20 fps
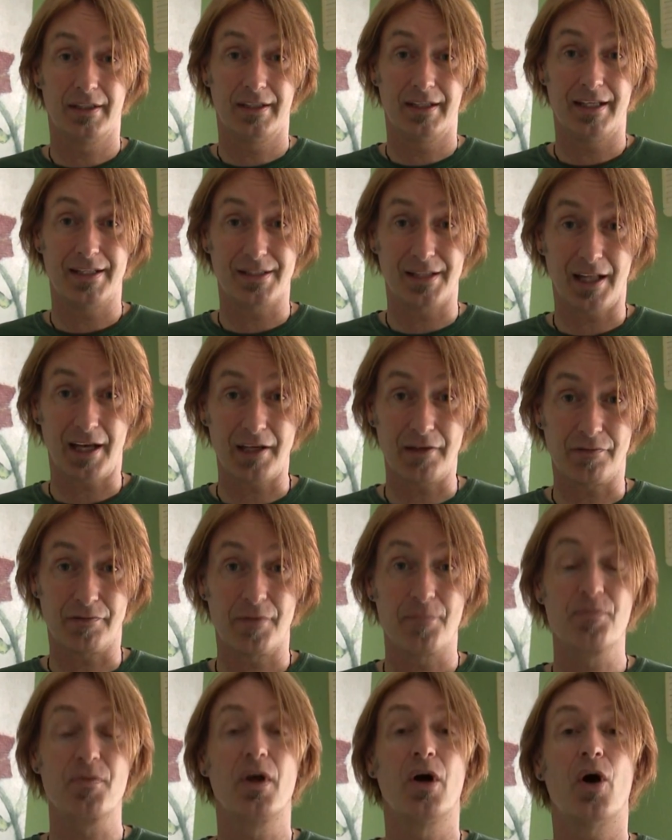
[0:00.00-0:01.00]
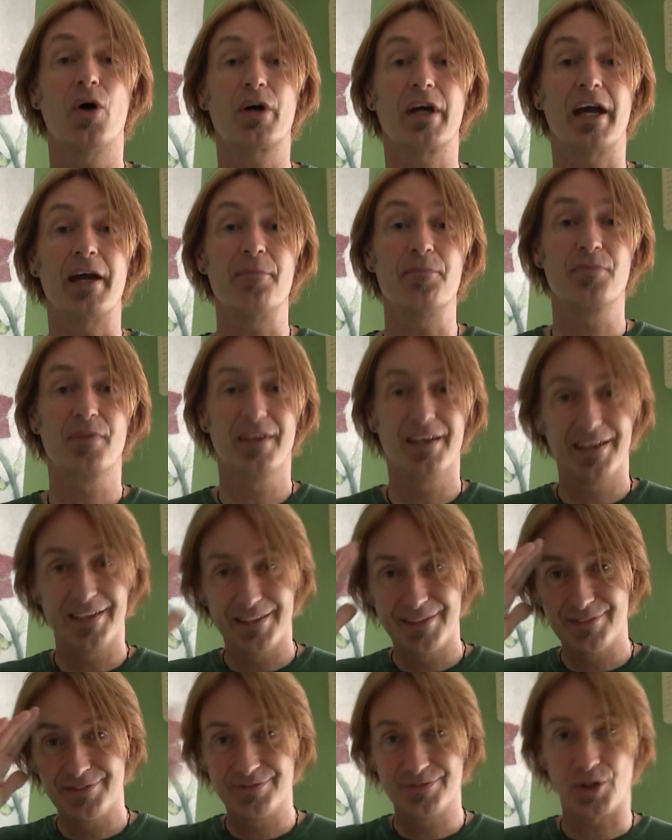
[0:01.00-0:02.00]
It's life. Okay,
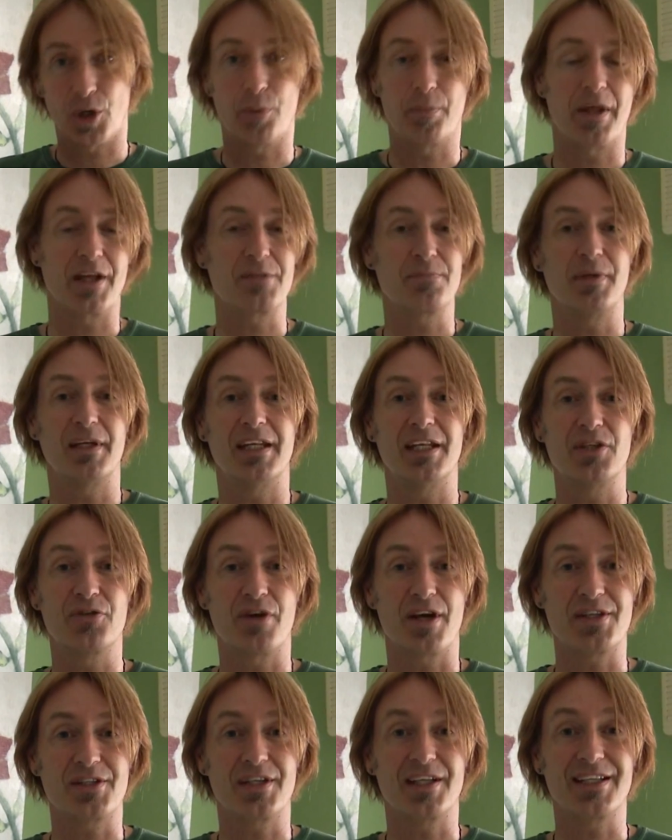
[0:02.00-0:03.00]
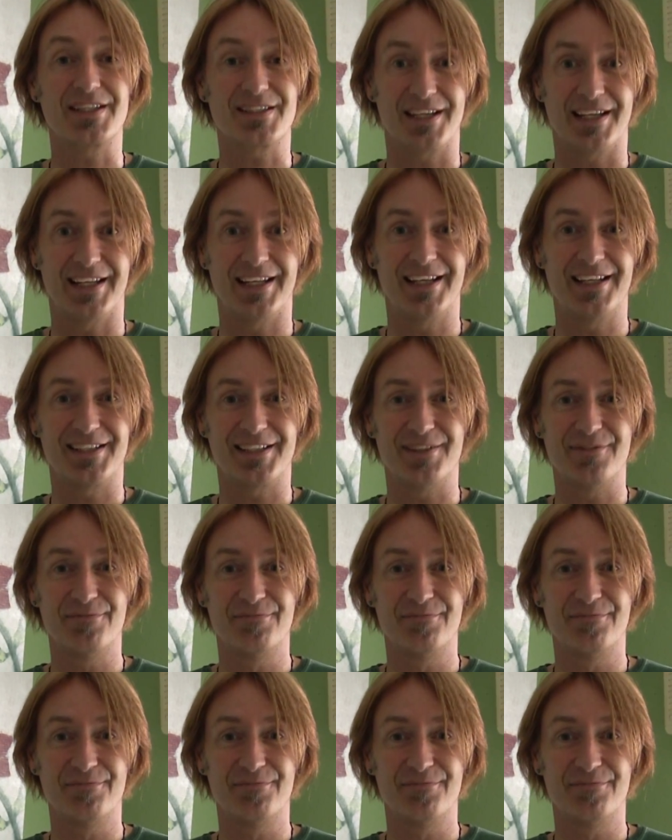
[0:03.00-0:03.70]
hope that's been interesting. See you later.